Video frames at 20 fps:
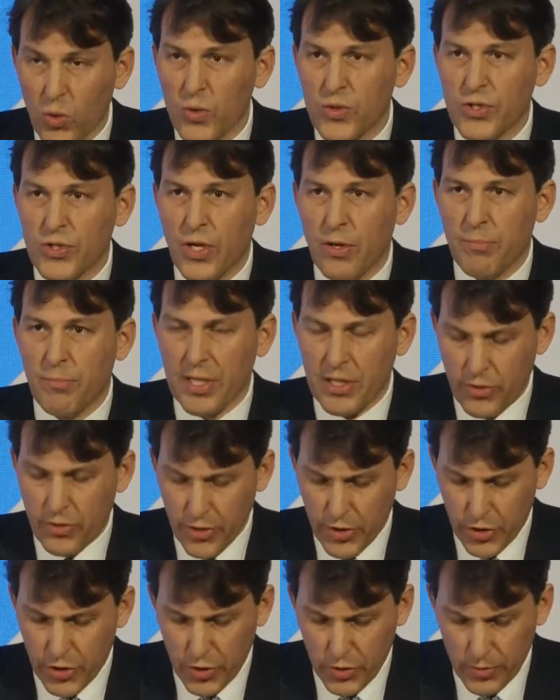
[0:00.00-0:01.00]
also be
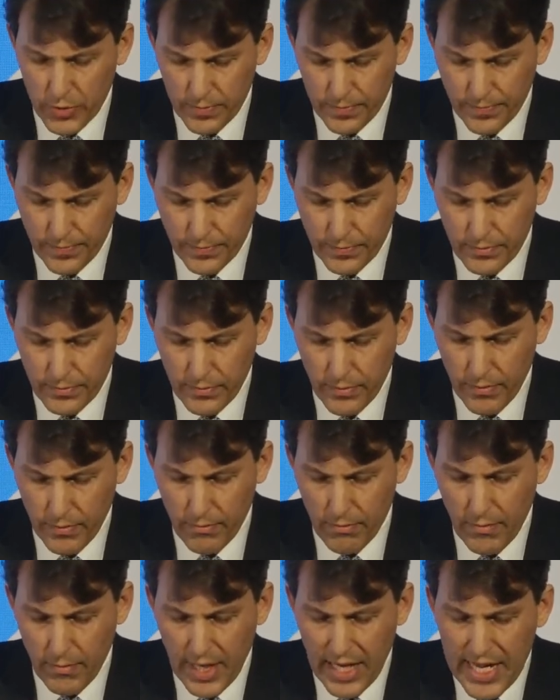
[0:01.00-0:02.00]
crucial.
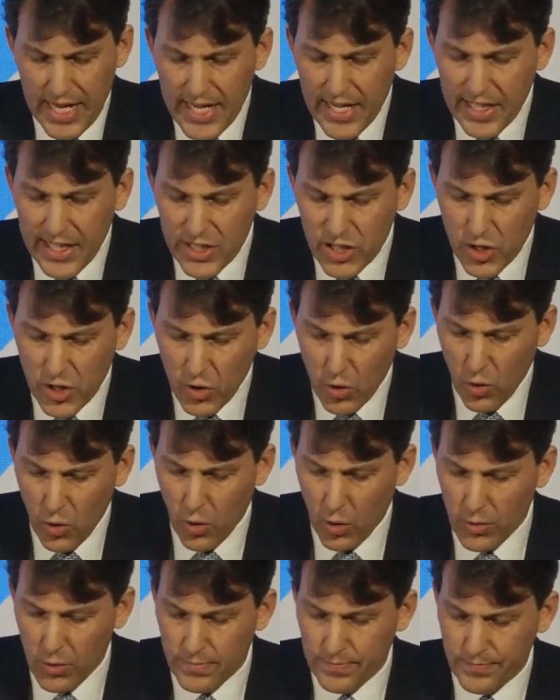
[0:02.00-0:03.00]
English
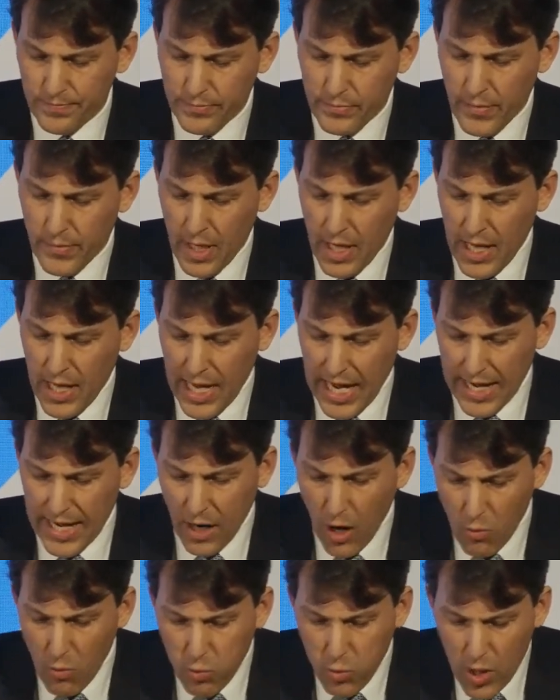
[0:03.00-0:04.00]
law and
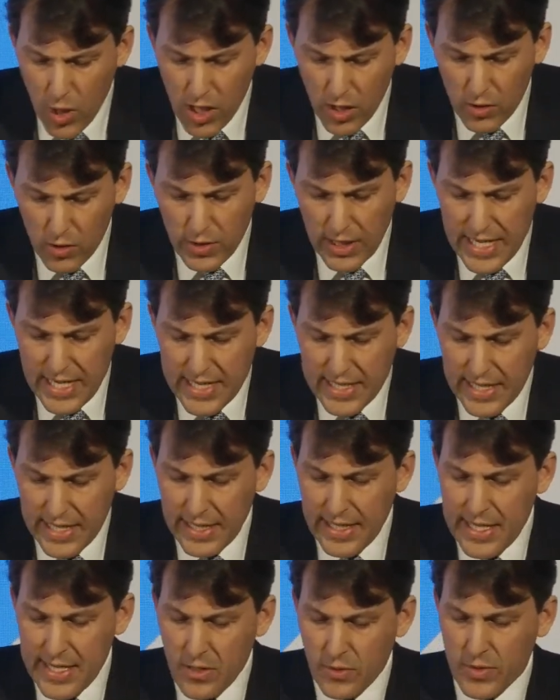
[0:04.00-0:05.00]
our
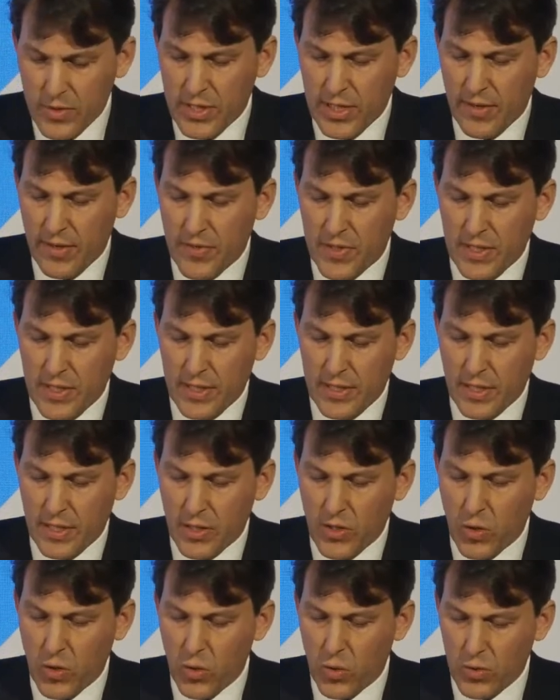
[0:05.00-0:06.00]
world-leading legal services
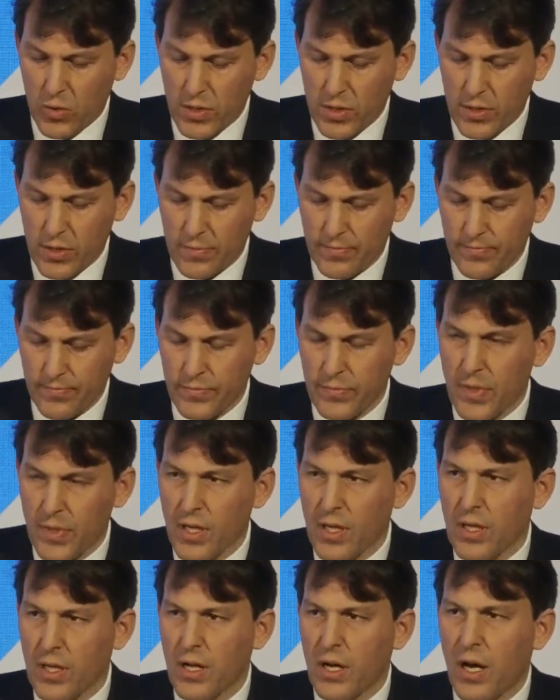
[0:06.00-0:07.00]
and courts
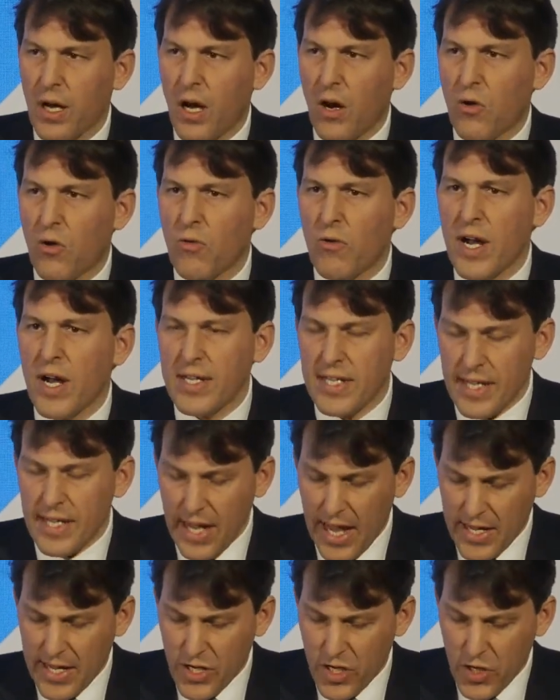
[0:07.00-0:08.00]
are
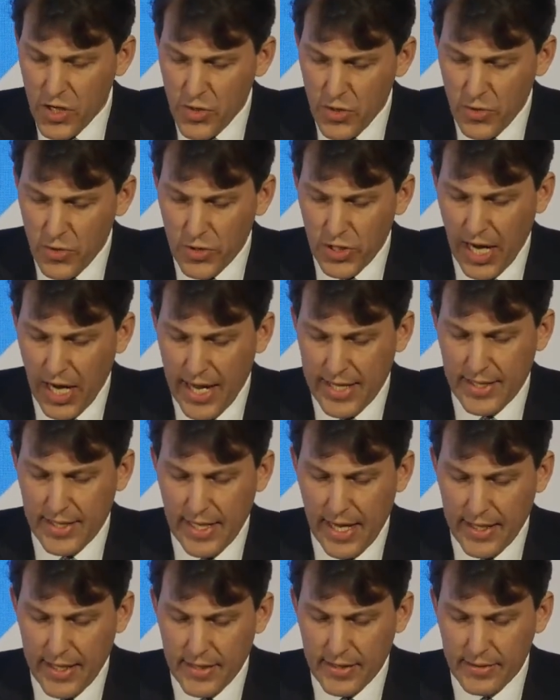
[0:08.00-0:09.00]
already a huge
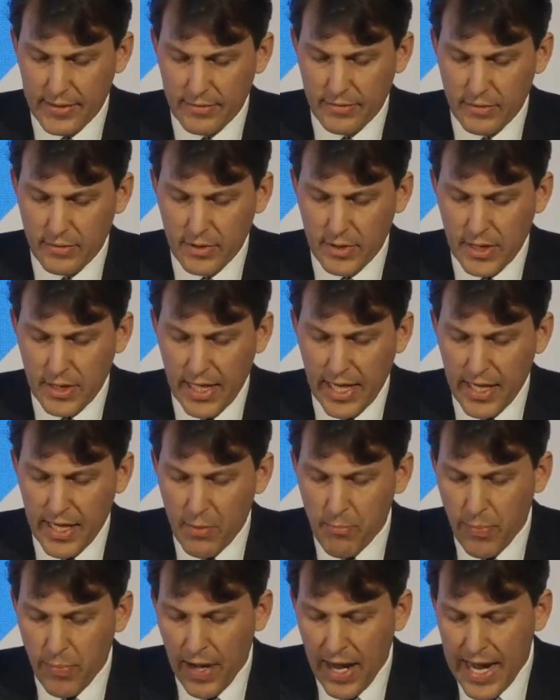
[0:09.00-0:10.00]
asset and
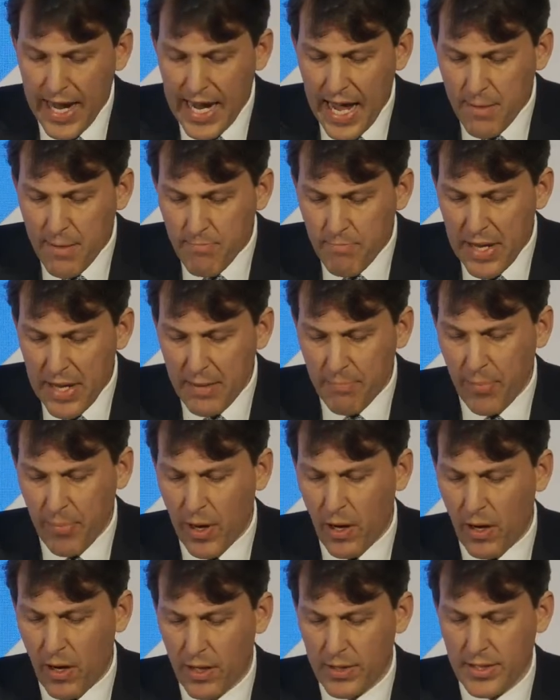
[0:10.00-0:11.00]
can play a big
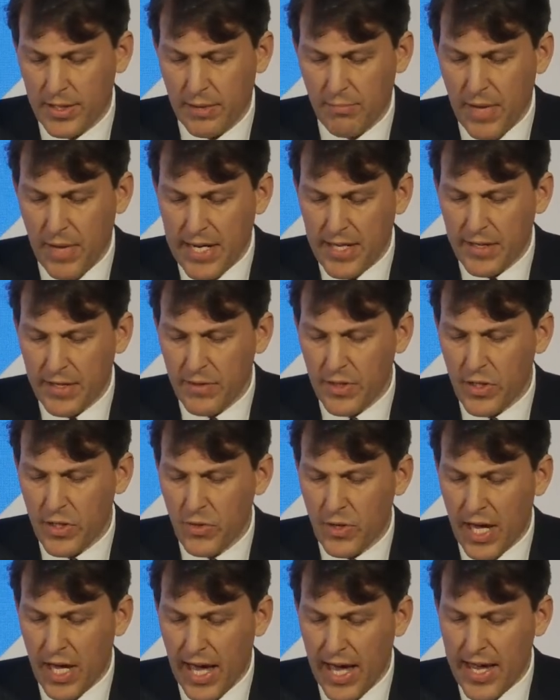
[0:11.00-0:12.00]
part in making the
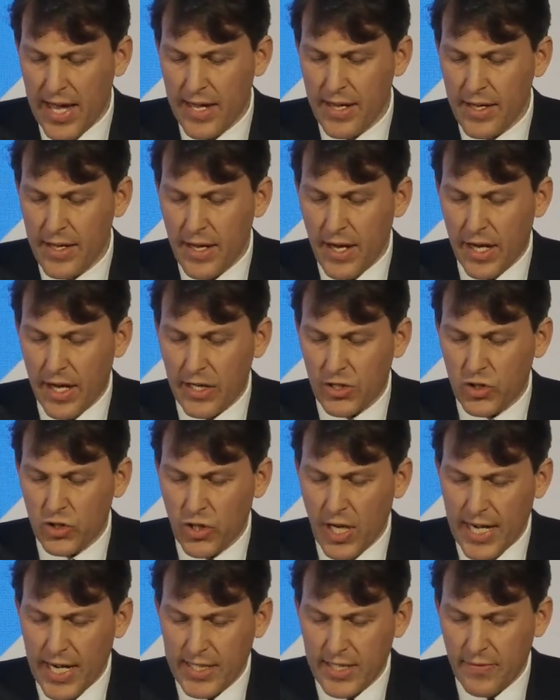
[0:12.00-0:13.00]
UK an
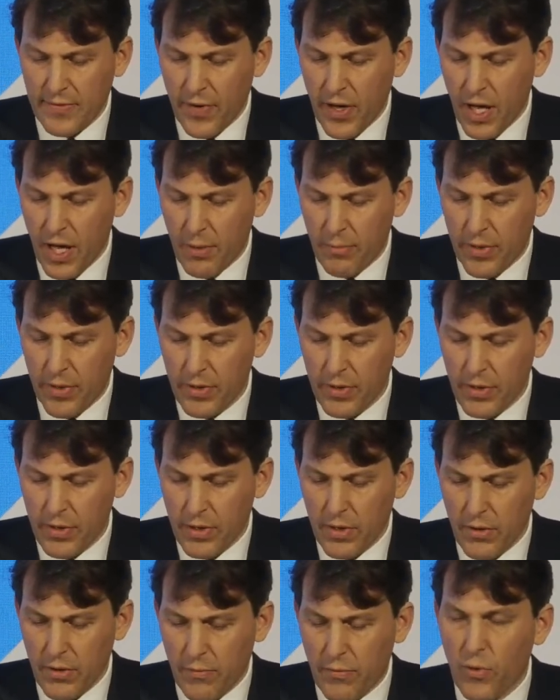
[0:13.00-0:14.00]
attractive hub
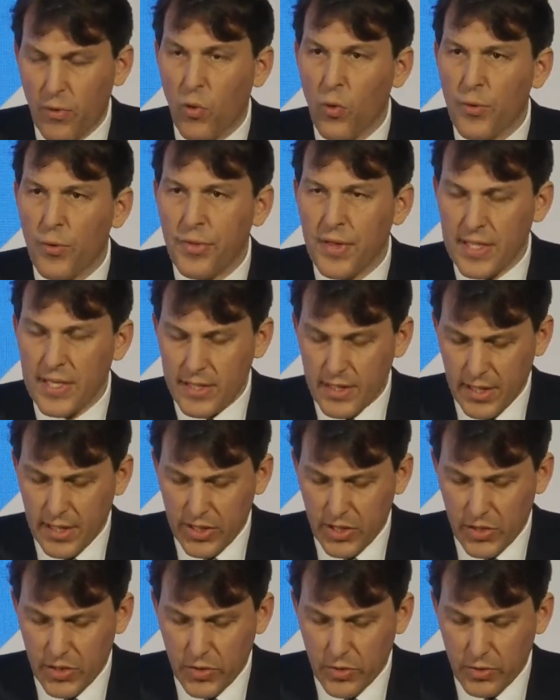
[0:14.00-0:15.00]
for all things
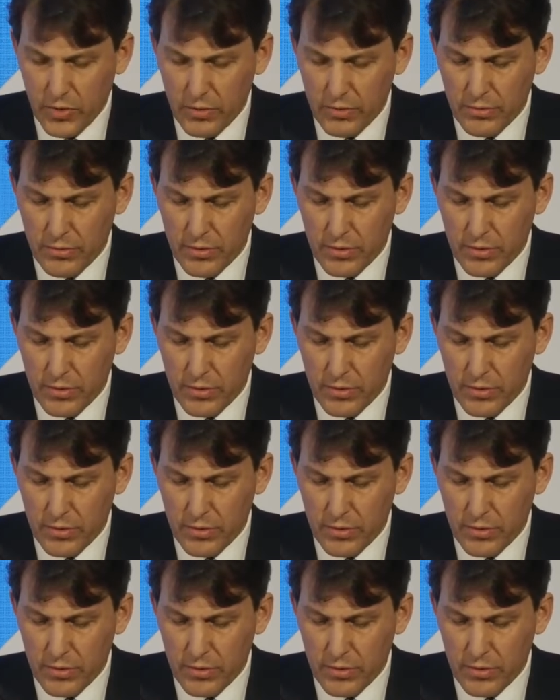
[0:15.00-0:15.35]
digital